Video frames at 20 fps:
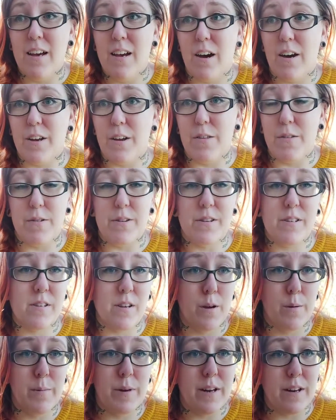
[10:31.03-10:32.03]
I know there are
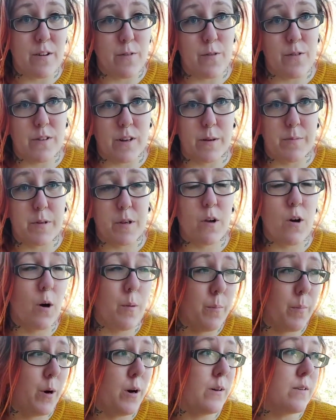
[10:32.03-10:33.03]
so many different types of
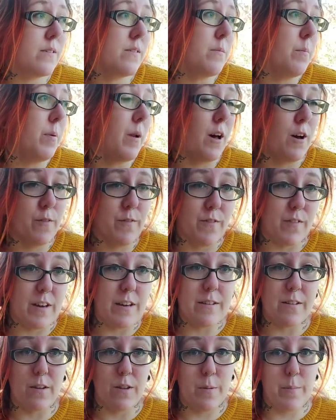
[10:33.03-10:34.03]
composts and plant
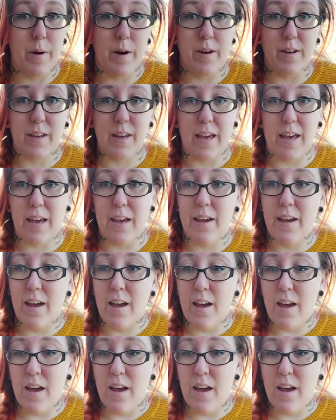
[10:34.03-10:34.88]
feeds on the market,